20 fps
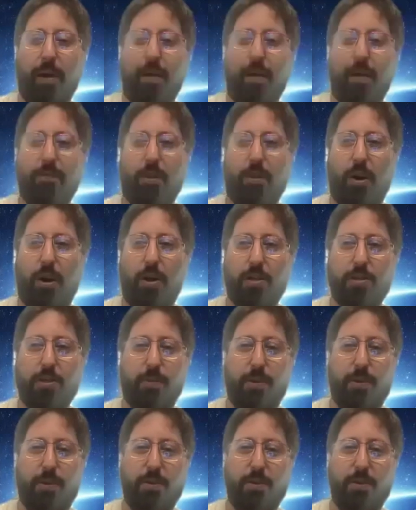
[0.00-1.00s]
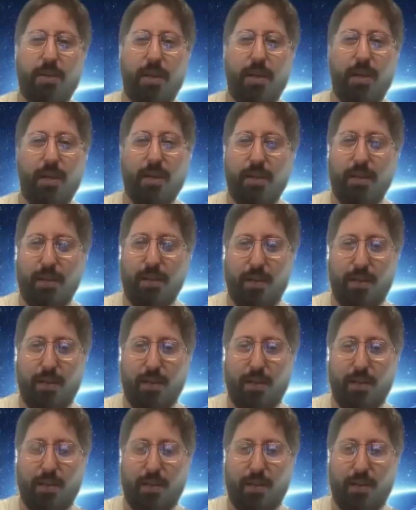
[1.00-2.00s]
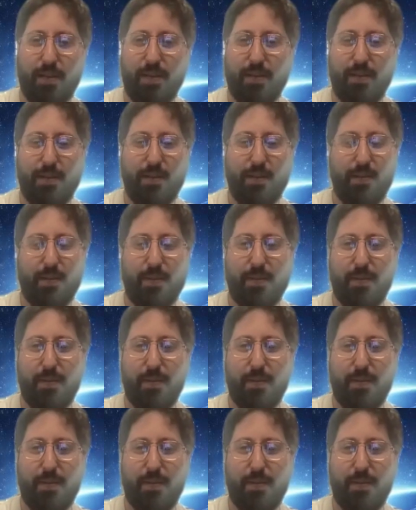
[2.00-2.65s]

for call is what you're saying. He told me this morning. Yeah,